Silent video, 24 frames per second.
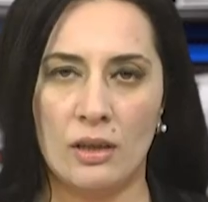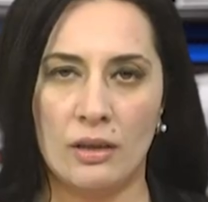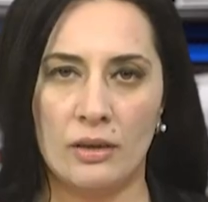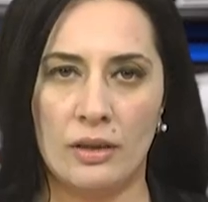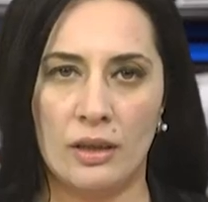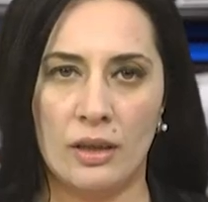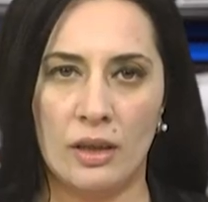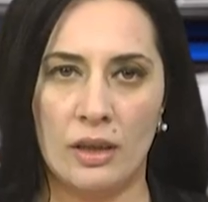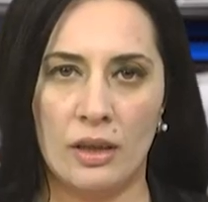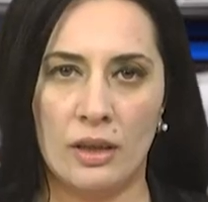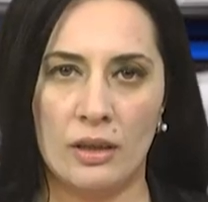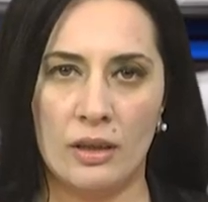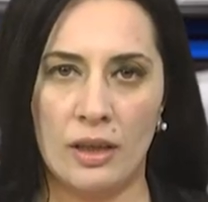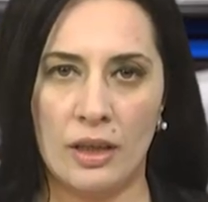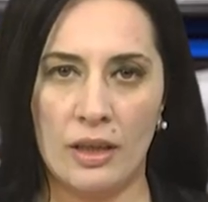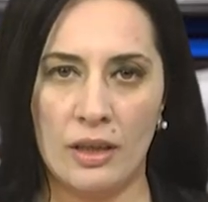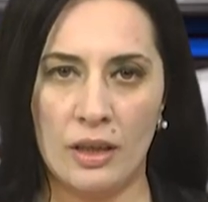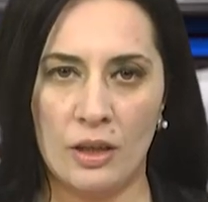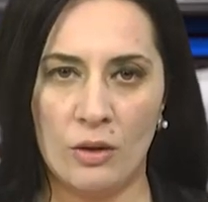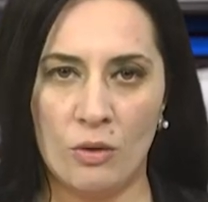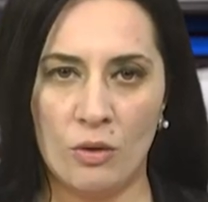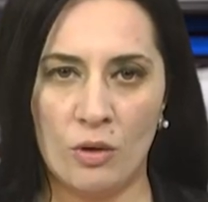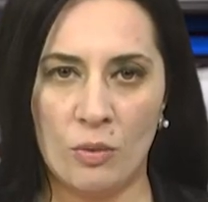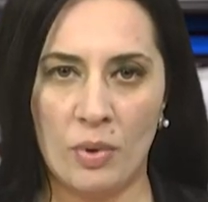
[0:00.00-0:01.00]
The
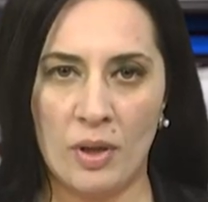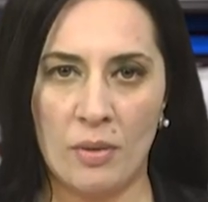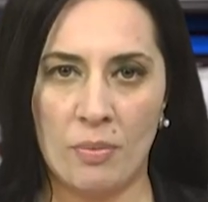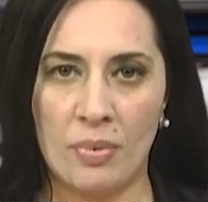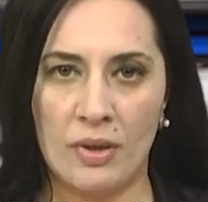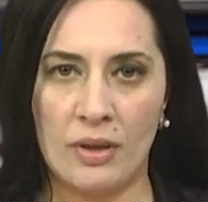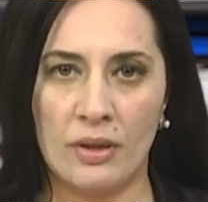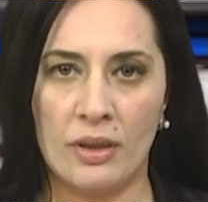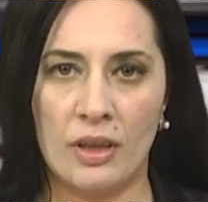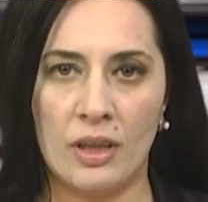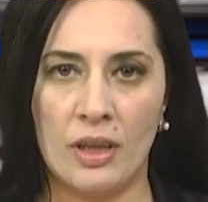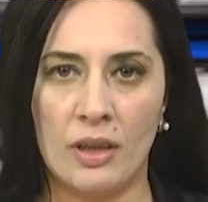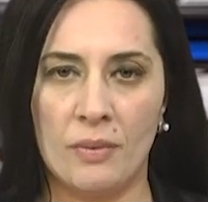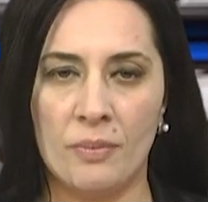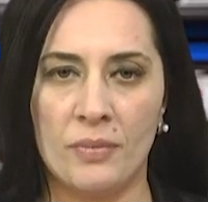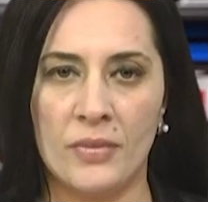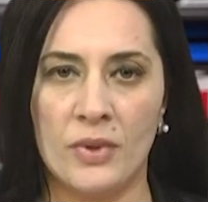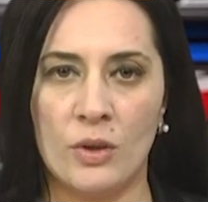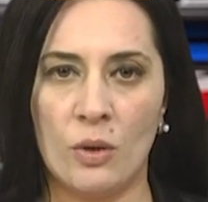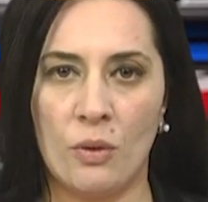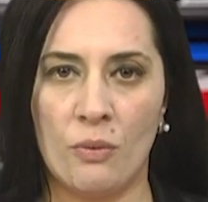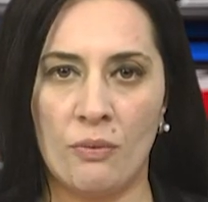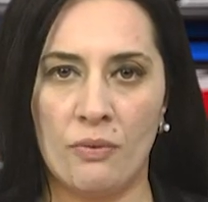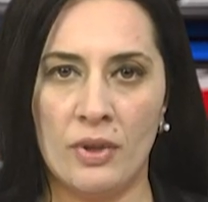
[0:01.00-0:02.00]
daily newspaper Le
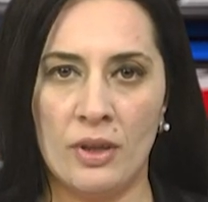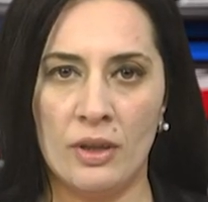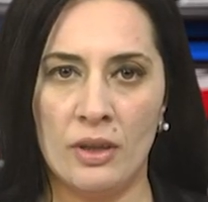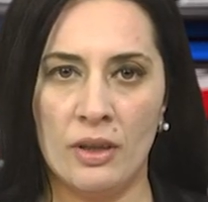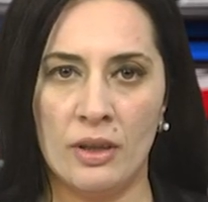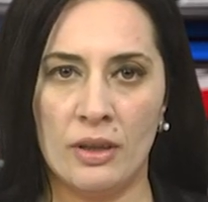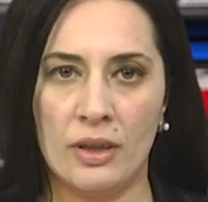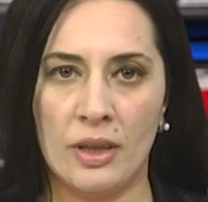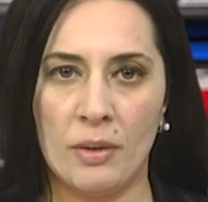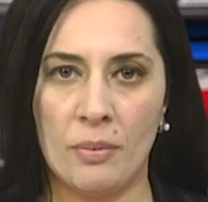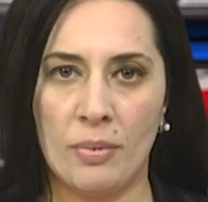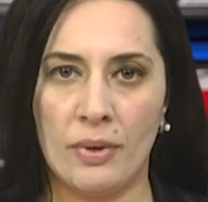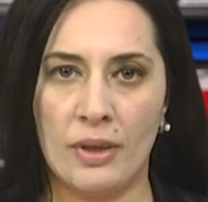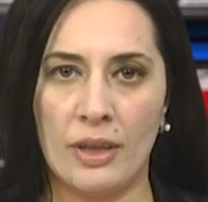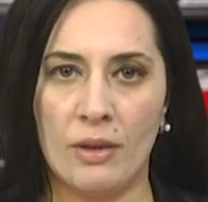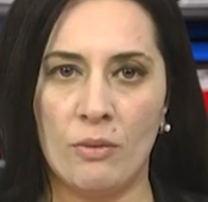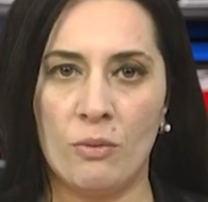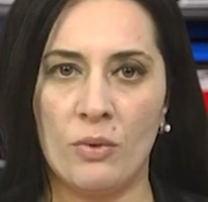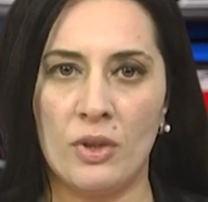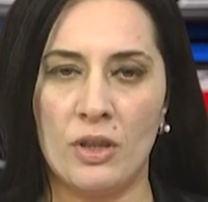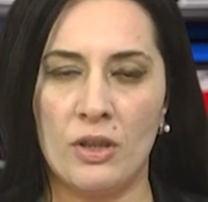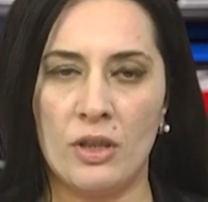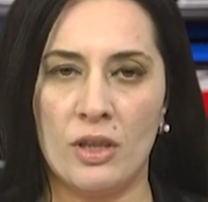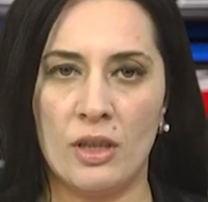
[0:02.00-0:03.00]
Dauphiné Libéré,
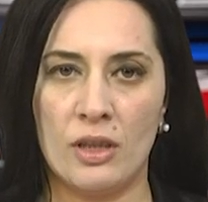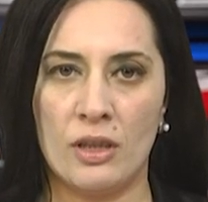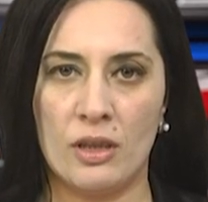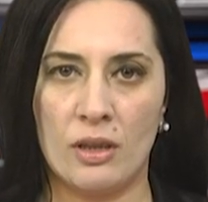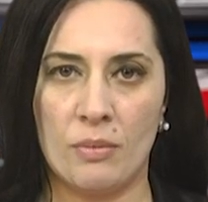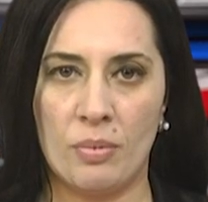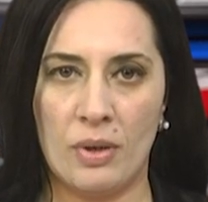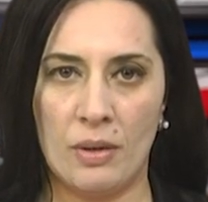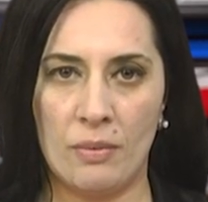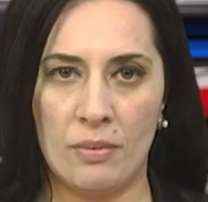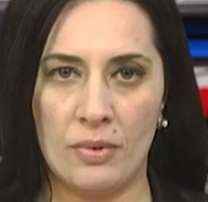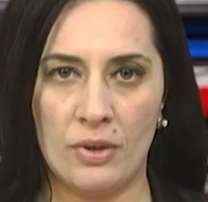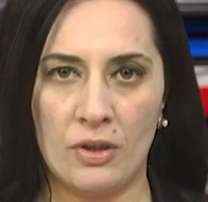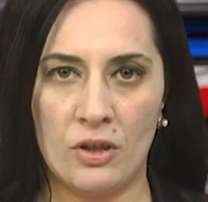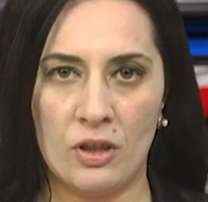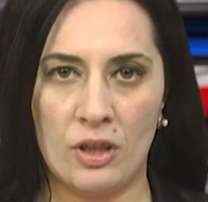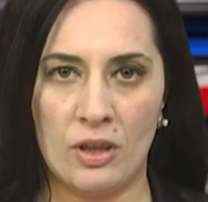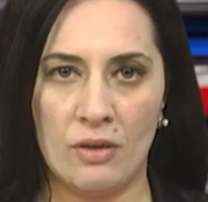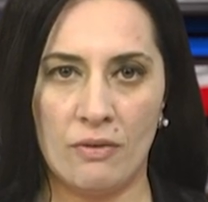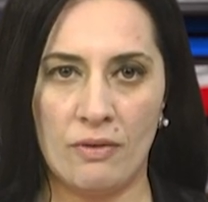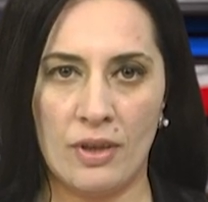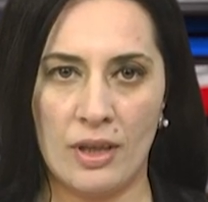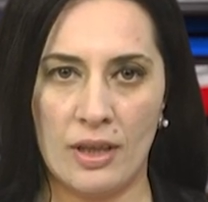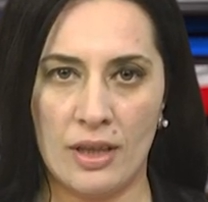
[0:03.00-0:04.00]
which is published
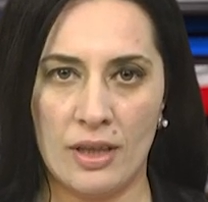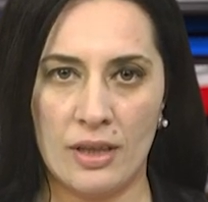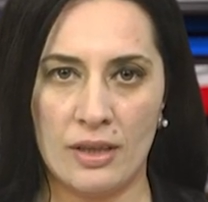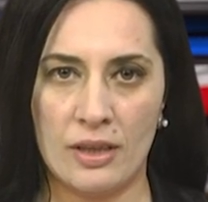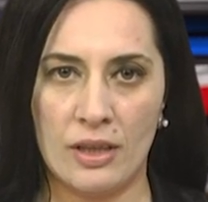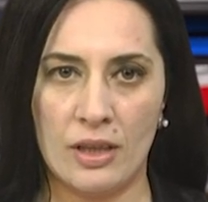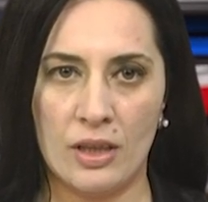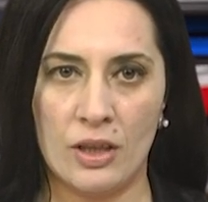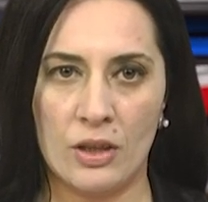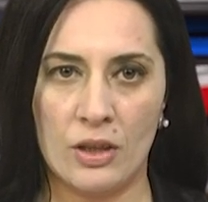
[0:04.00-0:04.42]
in Valencia,